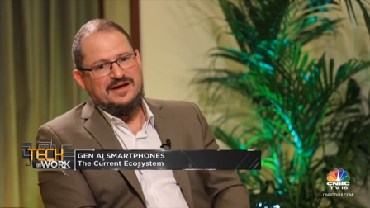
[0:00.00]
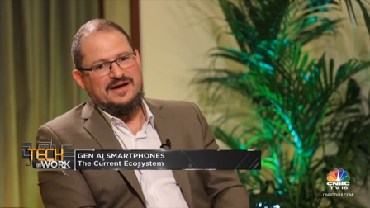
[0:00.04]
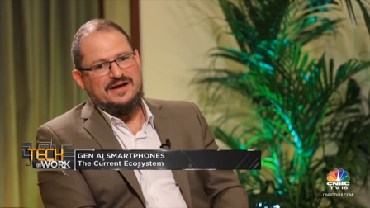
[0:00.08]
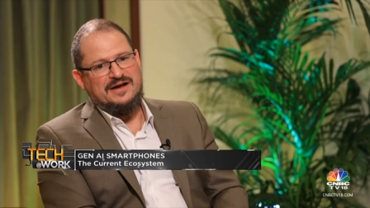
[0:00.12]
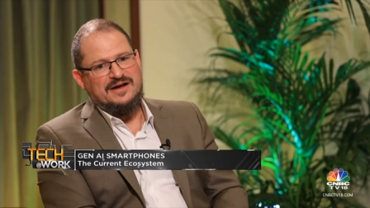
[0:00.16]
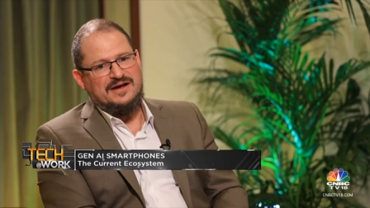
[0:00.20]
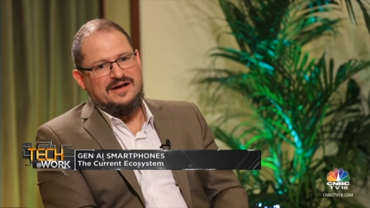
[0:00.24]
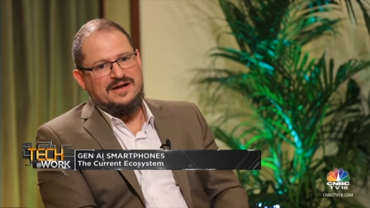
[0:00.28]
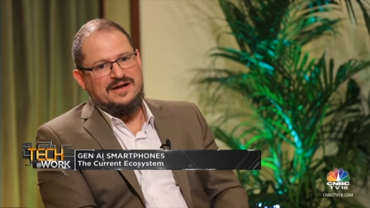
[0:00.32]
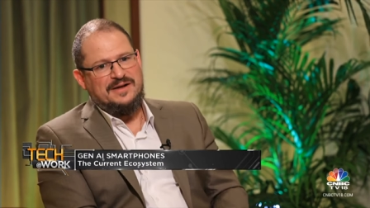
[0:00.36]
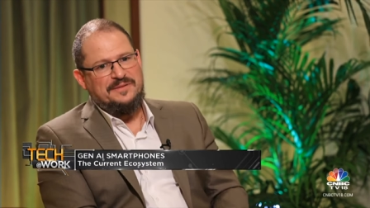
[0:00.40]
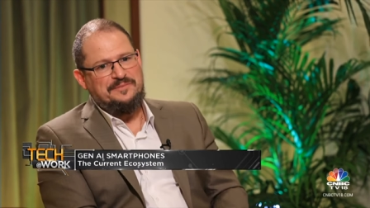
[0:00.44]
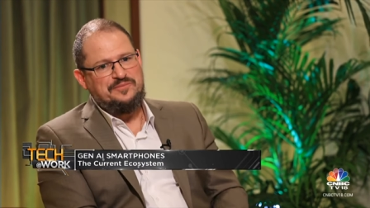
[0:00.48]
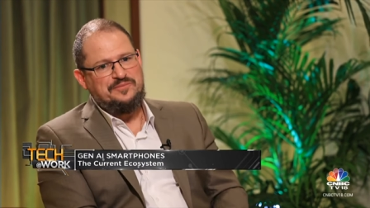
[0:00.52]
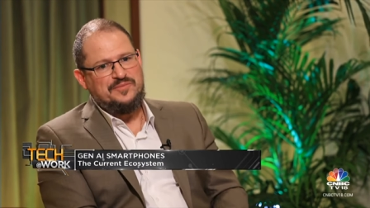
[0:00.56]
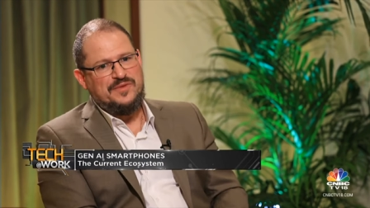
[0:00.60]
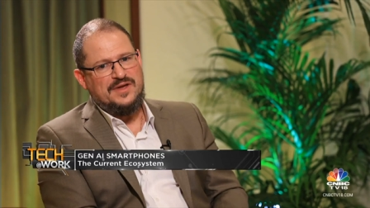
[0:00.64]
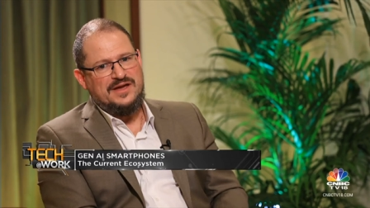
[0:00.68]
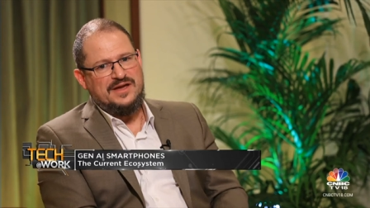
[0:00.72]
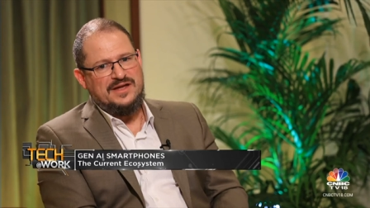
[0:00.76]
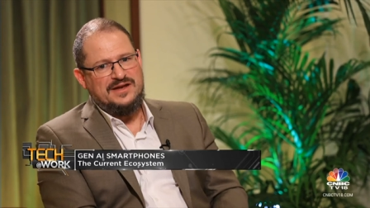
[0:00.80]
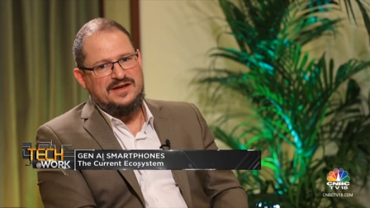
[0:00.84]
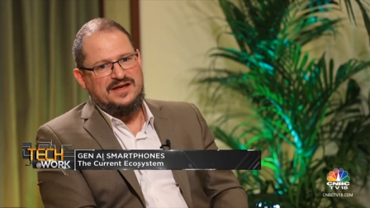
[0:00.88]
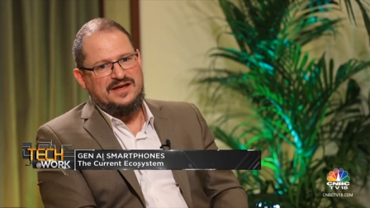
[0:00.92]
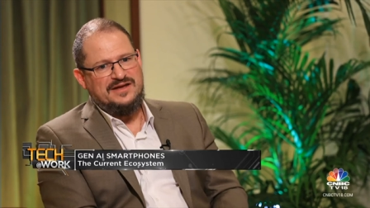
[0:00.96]
um,
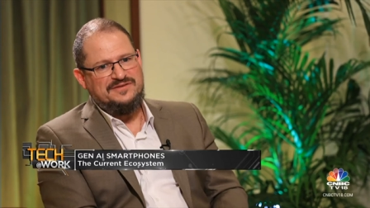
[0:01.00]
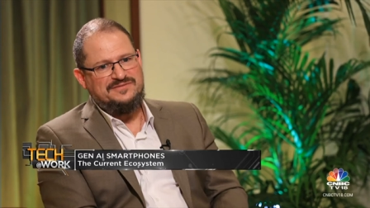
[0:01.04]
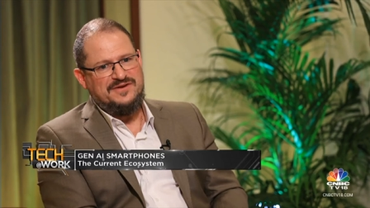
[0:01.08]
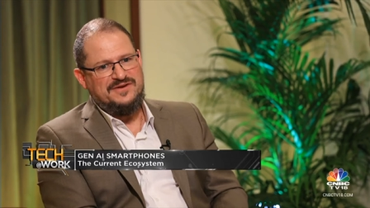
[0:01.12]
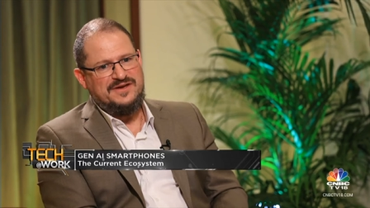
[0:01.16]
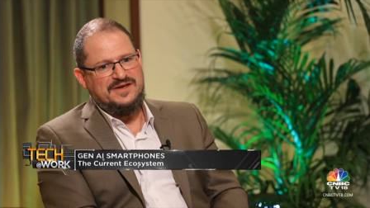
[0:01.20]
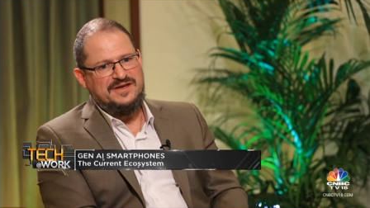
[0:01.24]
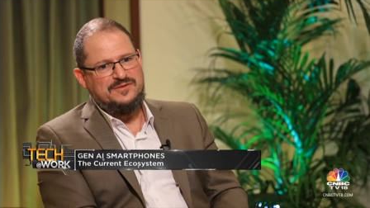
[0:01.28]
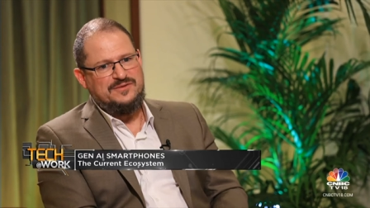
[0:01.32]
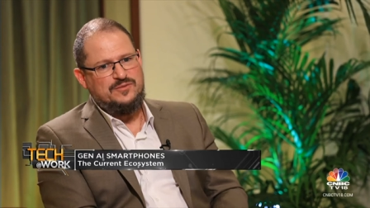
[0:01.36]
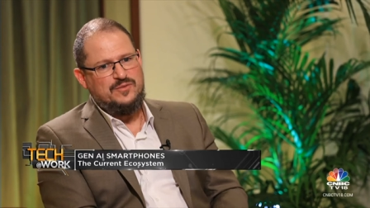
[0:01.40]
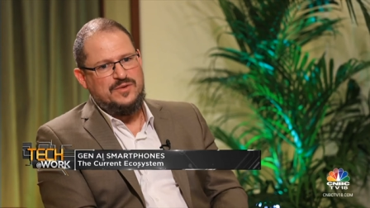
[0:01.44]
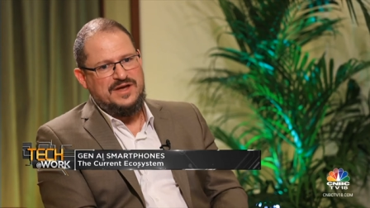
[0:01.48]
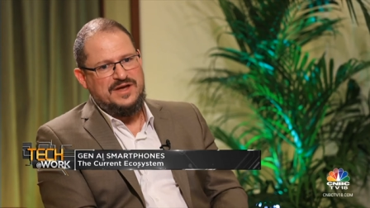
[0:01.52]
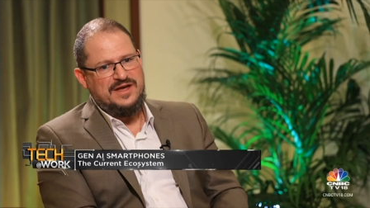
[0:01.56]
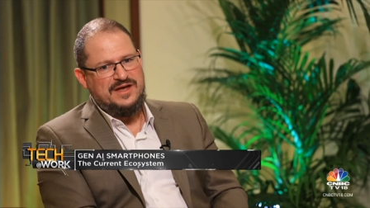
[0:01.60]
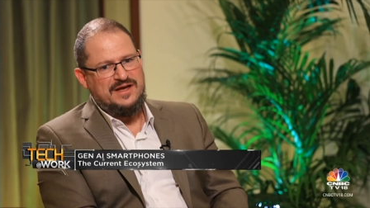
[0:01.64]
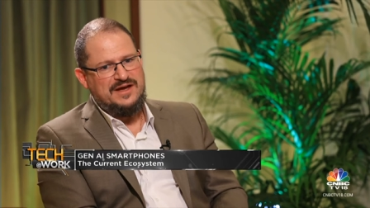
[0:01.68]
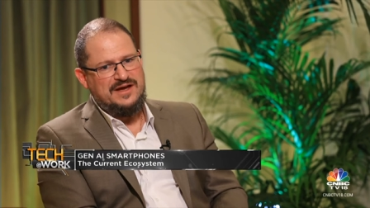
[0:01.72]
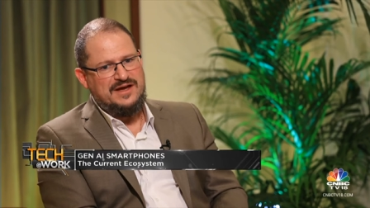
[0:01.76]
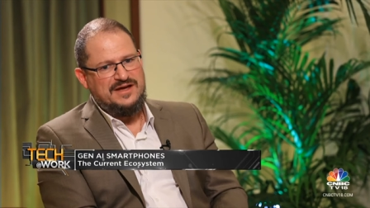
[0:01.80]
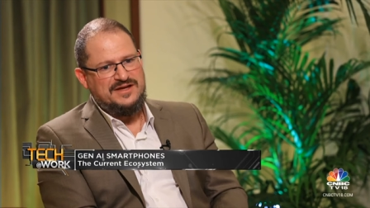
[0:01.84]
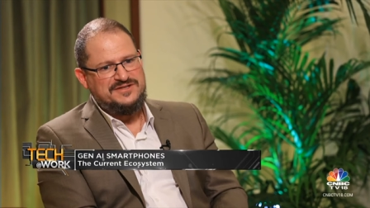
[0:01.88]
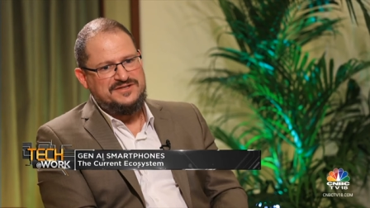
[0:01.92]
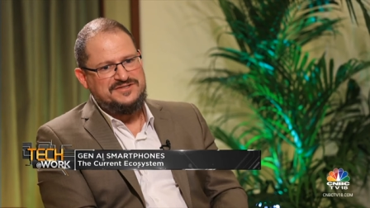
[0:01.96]
and I think we
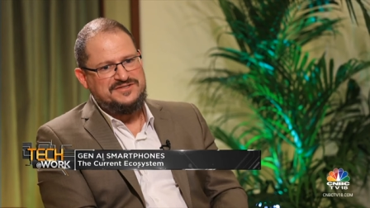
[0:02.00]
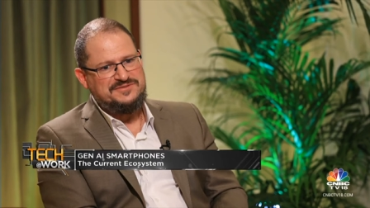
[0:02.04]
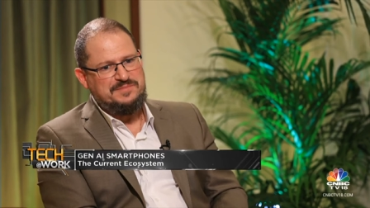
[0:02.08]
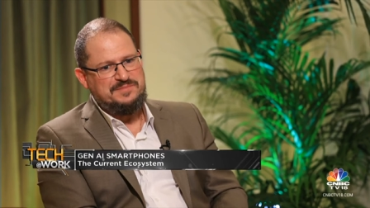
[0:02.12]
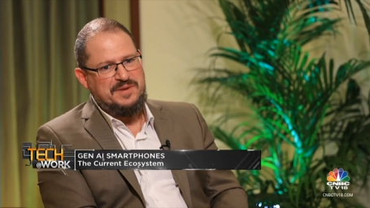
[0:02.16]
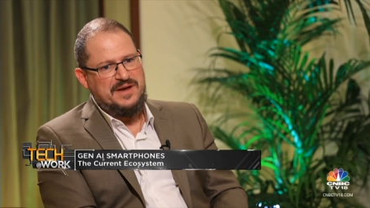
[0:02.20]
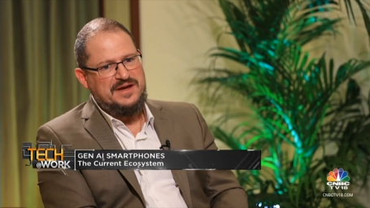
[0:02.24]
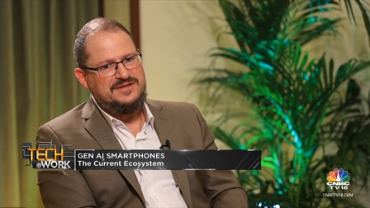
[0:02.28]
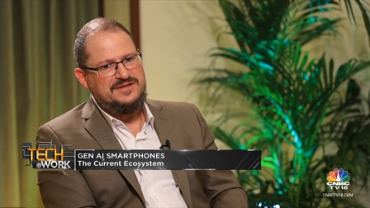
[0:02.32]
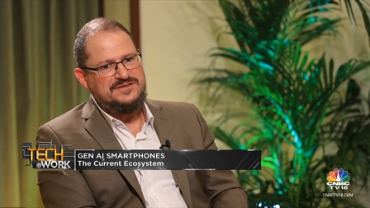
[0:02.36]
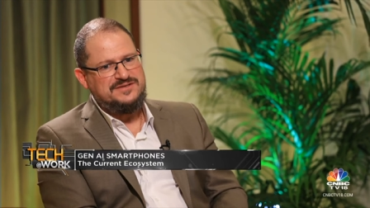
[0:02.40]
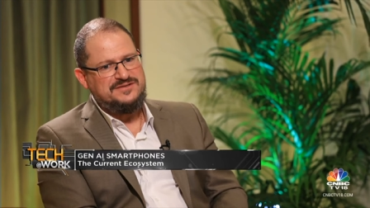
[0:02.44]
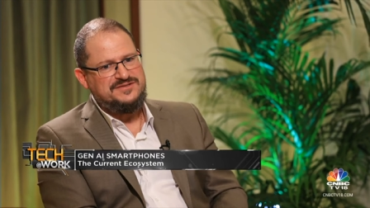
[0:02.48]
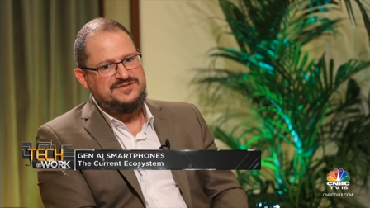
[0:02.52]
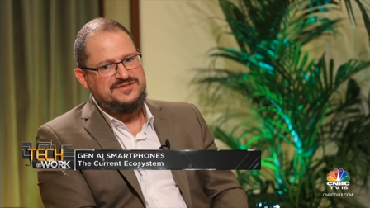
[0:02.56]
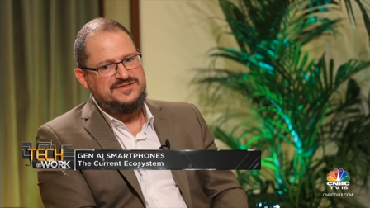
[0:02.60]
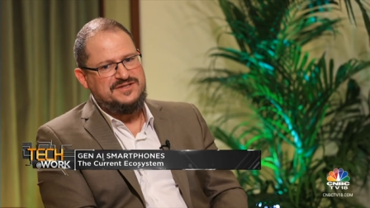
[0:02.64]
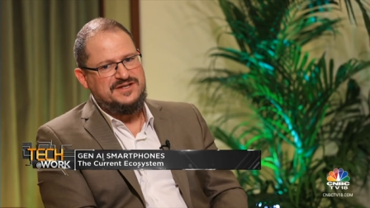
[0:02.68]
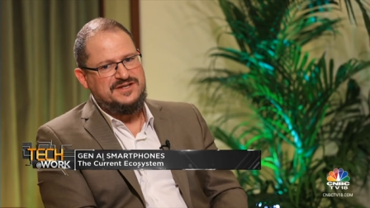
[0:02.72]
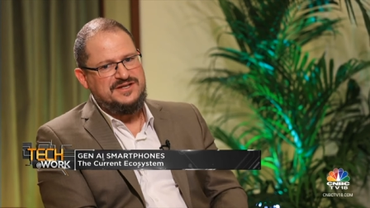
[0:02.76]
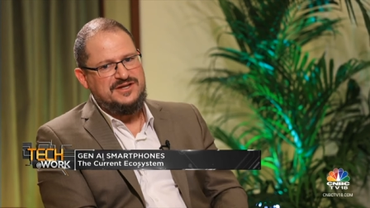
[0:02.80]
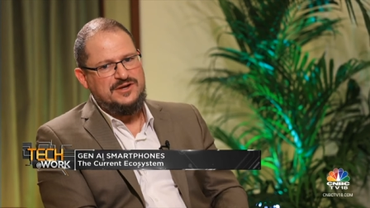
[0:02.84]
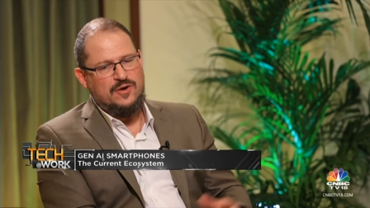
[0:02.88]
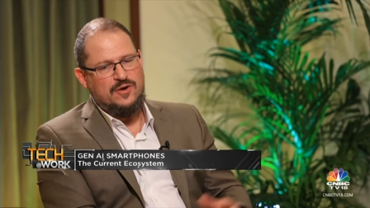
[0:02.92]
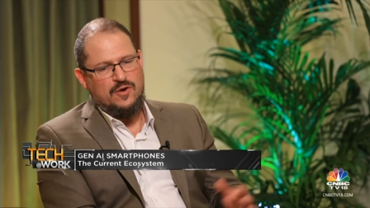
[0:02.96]
expect to
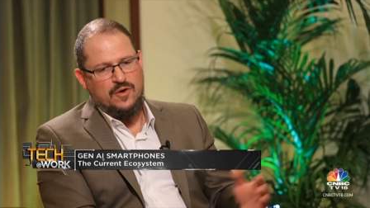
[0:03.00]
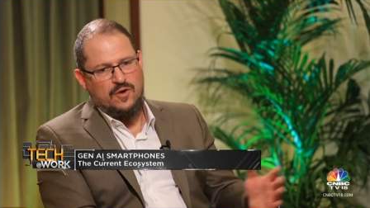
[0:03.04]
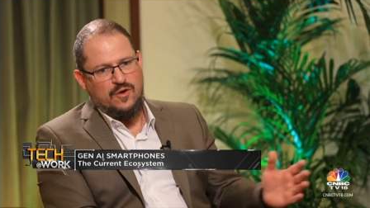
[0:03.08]
see